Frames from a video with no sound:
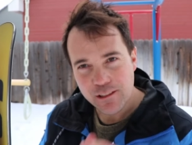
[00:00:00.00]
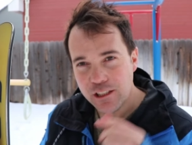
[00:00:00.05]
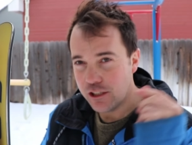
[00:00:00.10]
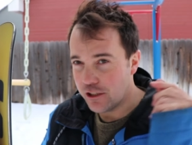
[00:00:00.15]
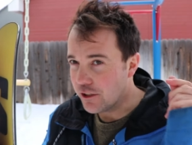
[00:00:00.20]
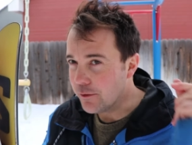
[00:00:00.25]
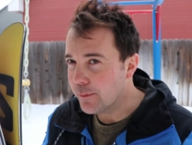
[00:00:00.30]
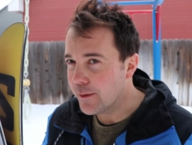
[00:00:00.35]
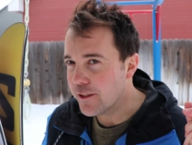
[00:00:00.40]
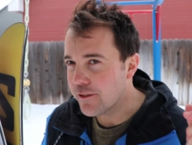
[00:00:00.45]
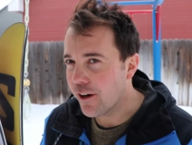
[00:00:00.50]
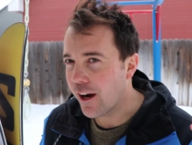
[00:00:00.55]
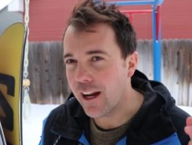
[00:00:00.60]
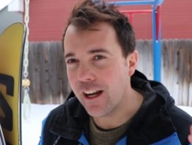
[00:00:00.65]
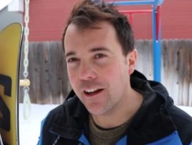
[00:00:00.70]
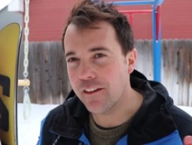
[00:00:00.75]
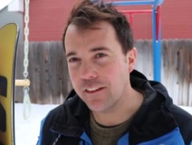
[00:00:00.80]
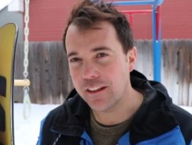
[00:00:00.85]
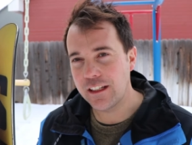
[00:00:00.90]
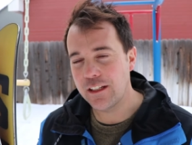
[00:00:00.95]
you should be trying
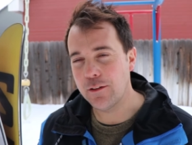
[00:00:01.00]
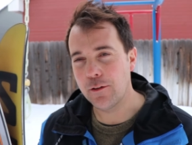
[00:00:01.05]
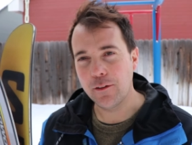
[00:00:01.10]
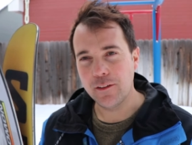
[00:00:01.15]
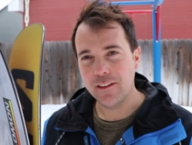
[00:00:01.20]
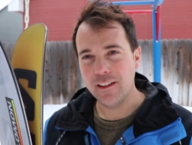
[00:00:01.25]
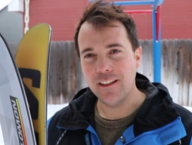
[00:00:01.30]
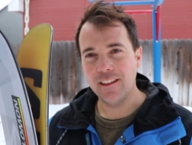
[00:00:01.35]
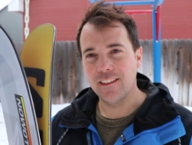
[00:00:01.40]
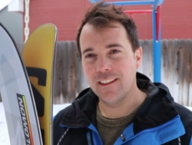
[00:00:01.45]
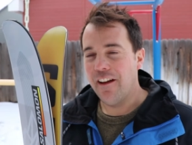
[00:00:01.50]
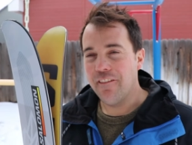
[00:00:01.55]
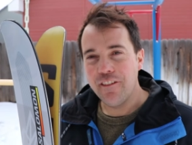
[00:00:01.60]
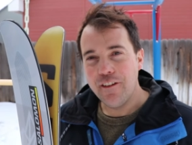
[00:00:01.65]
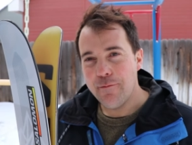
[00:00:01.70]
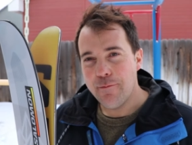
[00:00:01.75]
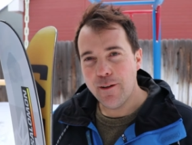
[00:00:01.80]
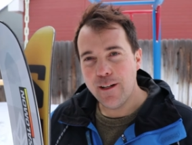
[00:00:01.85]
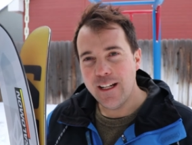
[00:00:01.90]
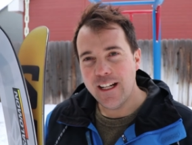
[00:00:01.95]
out the QSTs.
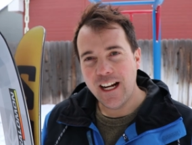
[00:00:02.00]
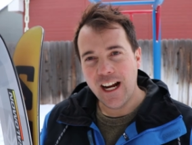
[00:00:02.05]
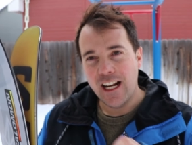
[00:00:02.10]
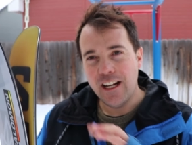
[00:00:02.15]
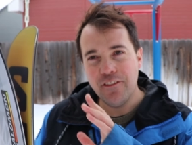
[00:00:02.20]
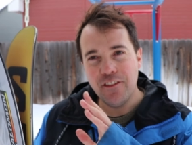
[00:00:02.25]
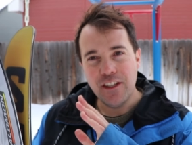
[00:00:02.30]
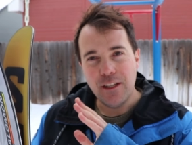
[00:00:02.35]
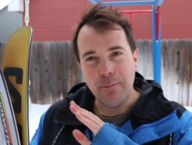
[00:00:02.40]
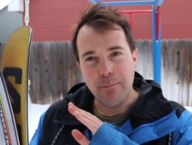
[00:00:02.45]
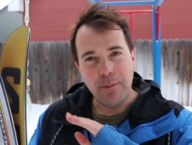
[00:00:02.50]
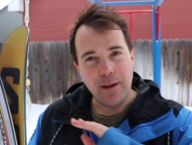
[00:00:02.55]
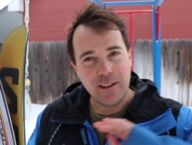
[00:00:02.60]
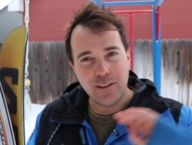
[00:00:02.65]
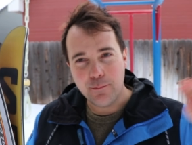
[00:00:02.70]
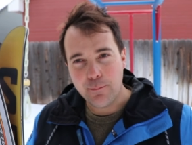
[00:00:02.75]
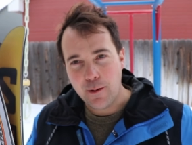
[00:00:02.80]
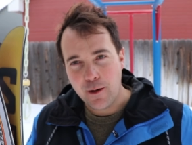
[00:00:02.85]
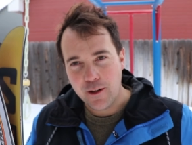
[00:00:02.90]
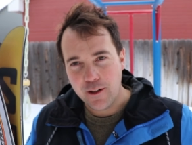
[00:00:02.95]
Everybody kind of in the
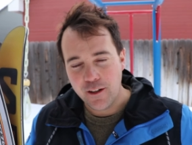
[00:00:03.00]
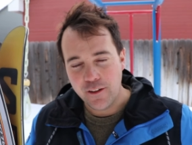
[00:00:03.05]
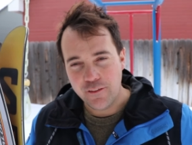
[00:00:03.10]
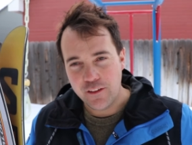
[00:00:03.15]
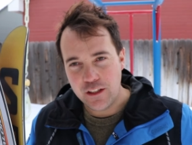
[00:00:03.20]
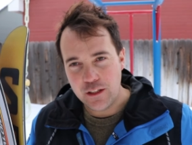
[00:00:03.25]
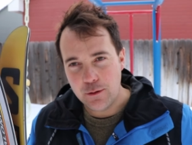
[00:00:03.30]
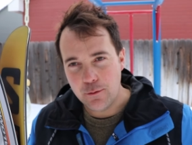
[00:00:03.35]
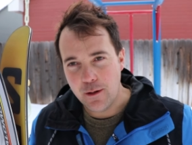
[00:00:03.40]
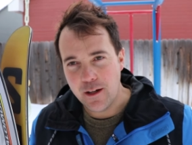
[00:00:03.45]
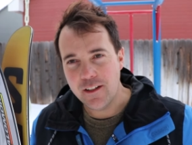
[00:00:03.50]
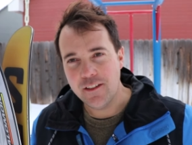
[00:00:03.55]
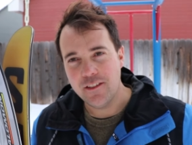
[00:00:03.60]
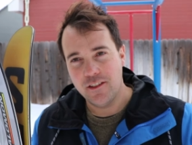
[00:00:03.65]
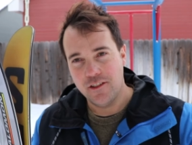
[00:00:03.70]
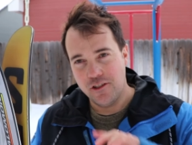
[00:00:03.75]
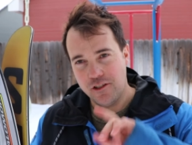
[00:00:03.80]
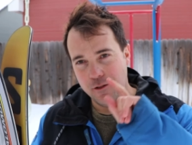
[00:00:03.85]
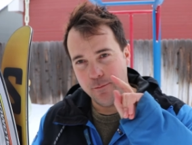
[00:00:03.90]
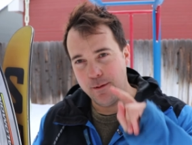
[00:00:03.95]
best part of the
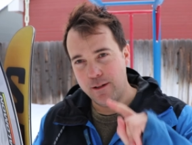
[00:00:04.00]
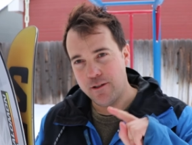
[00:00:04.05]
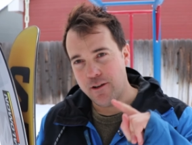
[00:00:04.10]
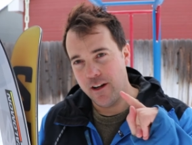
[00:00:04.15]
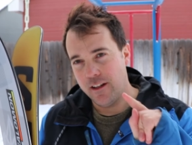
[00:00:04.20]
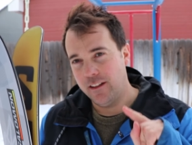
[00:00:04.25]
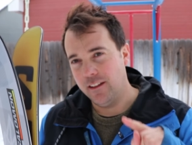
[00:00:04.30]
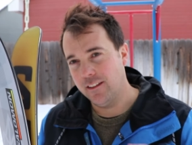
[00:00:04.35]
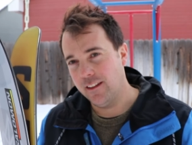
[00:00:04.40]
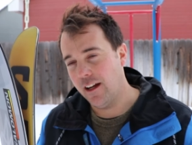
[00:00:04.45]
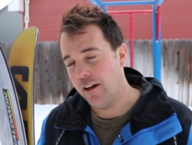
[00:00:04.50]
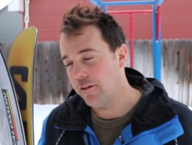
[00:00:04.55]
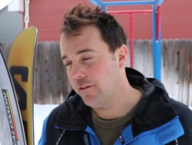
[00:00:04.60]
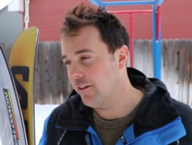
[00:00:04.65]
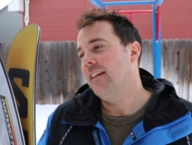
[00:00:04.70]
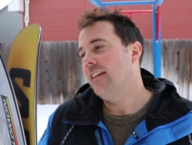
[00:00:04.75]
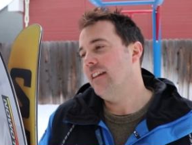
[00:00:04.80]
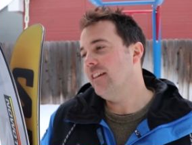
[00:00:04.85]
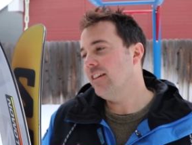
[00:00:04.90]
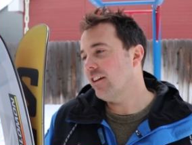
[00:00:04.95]
US should be trying these
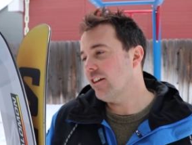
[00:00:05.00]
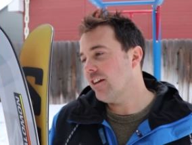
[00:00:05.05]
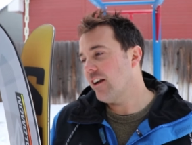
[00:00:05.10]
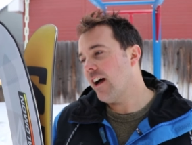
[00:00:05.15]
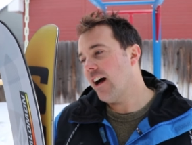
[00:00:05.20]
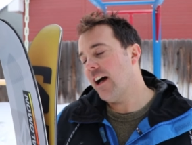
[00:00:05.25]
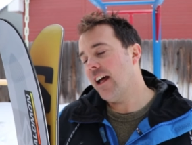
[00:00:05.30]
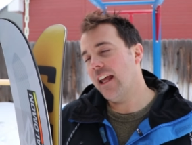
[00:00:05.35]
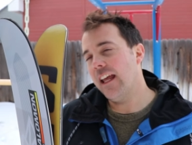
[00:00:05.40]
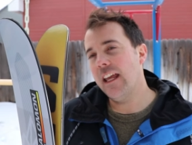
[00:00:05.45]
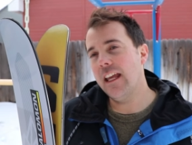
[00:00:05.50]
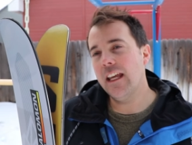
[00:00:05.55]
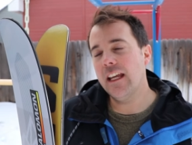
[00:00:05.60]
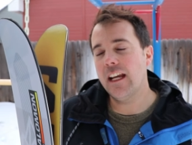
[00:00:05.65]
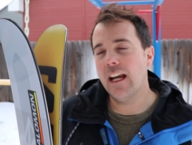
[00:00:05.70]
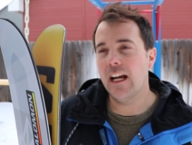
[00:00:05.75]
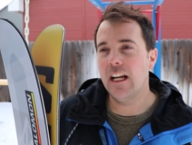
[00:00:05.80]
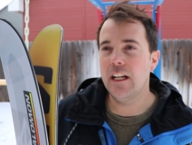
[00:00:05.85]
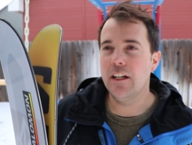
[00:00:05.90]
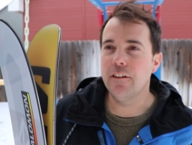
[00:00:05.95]
out. These are not a
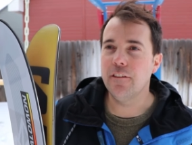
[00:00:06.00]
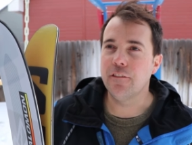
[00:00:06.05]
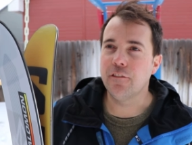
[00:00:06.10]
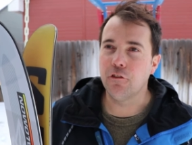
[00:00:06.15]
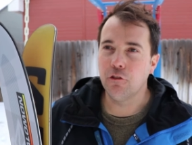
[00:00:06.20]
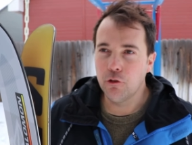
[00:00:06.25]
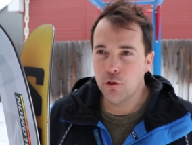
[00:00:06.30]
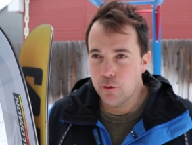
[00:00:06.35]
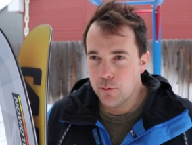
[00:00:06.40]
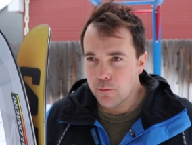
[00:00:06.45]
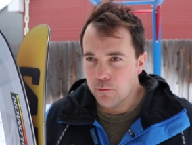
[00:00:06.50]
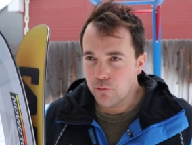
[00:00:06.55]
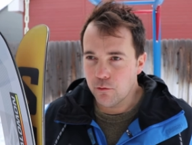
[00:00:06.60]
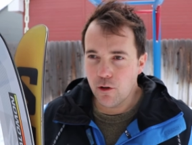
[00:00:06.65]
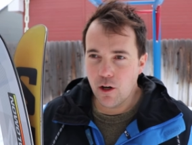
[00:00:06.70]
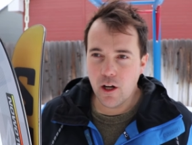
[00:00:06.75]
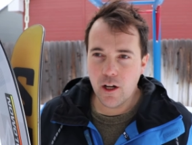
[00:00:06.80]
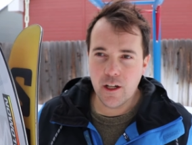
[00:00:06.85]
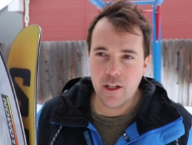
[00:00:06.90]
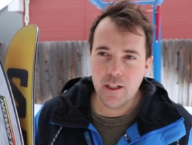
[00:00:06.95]
kind of groomed
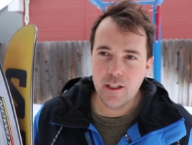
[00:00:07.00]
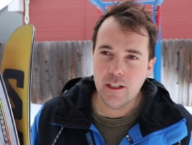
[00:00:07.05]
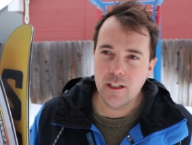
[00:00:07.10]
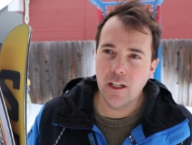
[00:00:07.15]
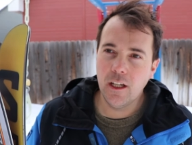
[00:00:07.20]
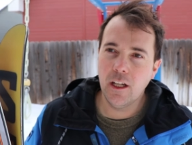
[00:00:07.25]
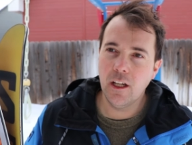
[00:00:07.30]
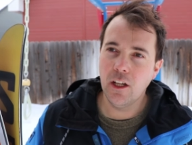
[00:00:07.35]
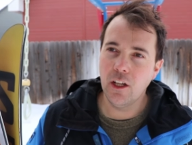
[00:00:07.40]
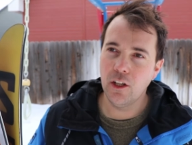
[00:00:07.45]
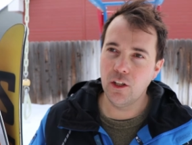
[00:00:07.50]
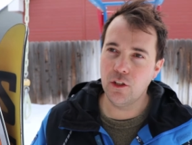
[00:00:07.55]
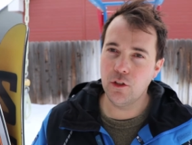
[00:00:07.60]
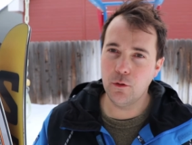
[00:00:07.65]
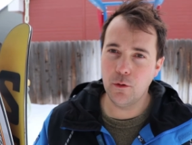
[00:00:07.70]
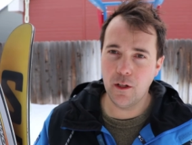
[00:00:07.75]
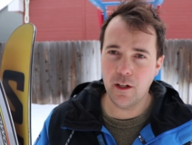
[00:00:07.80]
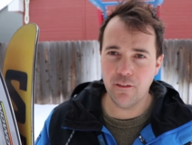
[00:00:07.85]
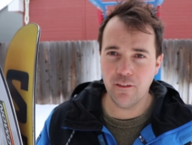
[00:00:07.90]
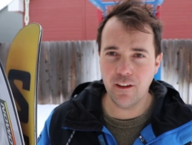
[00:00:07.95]
run,
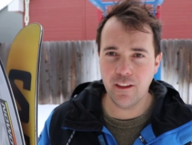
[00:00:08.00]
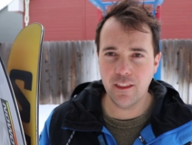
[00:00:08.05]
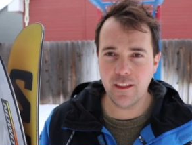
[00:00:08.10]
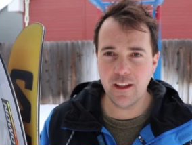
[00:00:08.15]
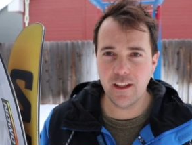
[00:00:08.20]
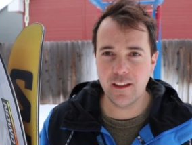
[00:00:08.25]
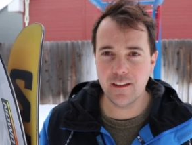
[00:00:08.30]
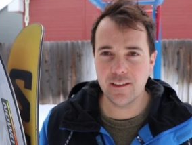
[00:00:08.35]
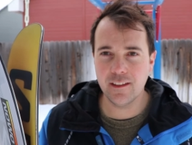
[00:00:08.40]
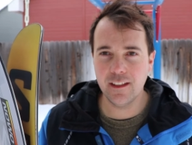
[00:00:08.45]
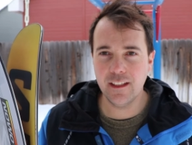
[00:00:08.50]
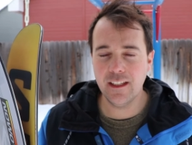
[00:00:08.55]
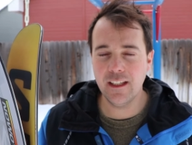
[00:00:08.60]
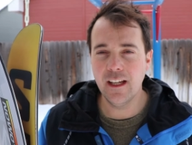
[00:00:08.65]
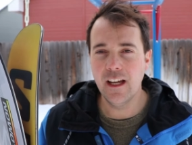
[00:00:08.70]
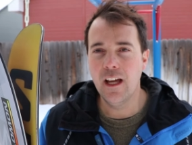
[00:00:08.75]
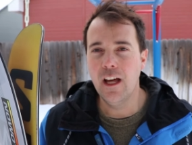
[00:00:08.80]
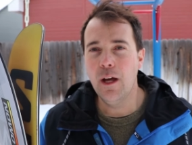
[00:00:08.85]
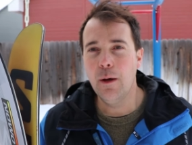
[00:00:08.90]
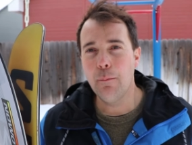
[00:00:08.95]
do it everything ski,
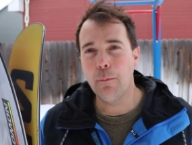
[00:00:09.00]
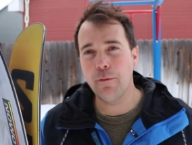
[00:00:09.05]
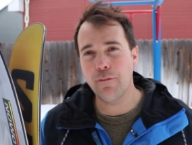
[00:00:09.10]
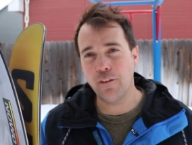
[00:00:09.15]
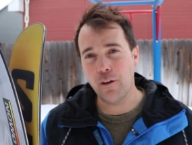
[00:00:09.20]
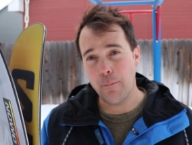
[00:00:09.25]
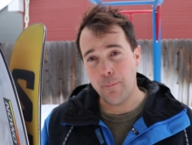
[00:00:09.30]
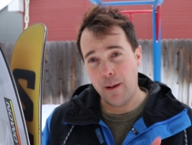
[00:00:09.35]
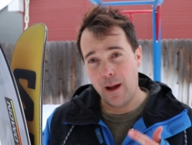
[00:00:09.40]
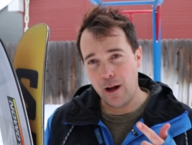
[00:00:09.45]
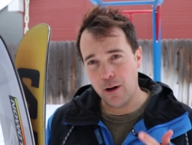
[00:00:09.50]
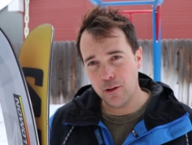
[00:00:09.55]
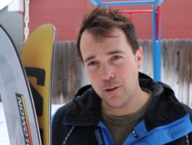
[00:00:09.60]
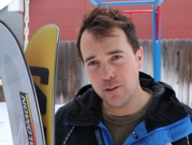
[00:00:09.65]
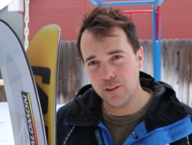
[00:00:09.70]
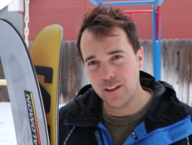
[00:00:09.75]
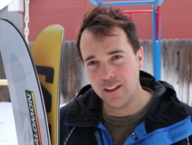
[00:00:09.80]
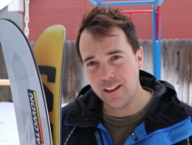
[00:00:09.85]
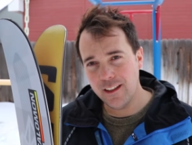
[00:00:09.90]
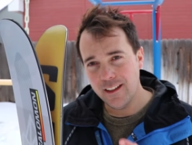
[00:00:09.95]
but for a powder
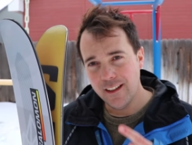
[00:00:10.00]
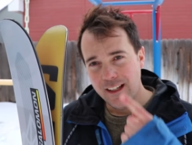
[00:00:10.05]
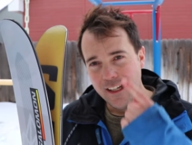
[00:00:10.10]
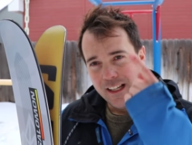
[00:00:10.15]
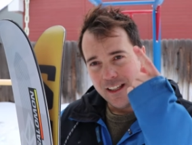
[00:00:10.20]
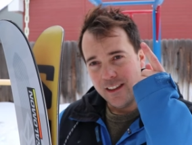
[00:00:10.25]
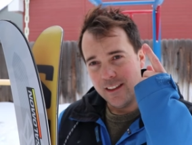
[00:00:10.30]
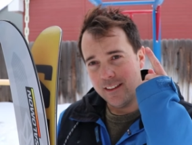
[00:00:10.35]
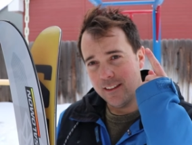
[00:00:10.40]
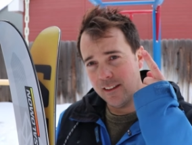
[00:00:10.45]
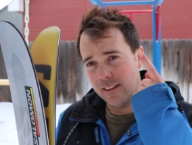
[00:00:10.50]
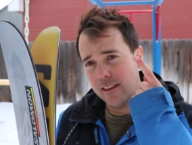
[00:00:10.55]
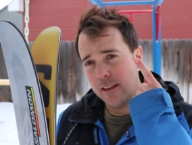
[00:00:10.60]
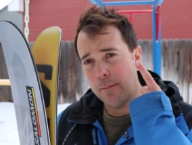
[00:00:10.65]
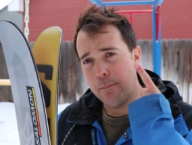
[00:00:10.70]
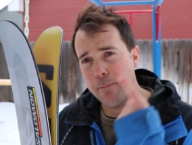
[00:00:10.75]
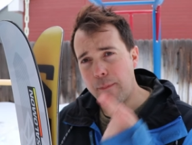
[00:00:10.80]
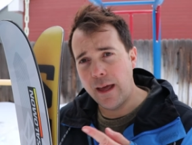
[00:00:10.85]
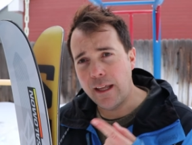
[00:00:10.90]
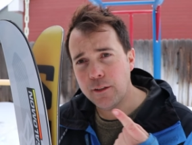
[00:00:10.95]
ski, this is the
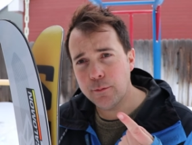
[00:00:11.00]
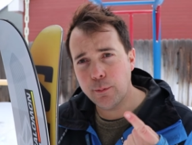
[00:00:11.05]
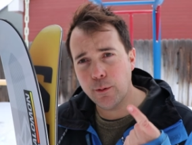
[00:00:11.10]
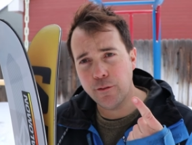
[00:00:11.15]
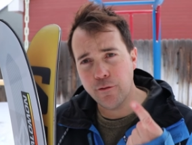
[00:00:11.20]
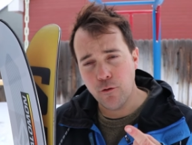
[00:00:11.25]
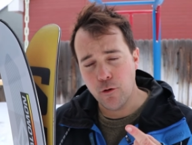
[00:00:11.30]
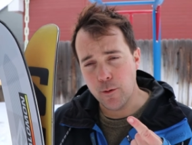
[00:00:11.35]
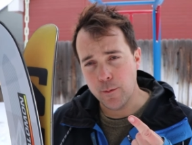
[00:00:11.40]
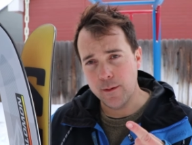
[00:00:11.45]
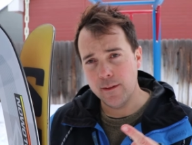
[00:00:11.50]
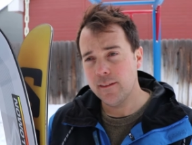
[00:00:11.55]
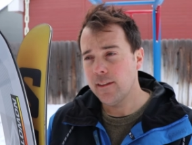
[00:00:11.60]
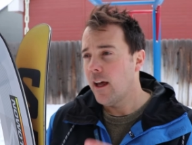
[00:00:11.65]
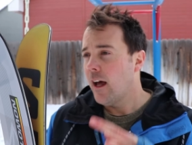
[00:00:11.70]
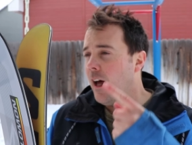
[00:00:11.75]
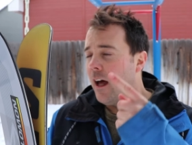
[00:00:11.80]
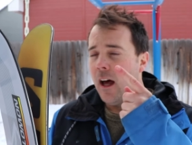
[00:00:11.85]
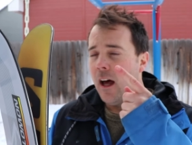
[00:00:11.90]
best performance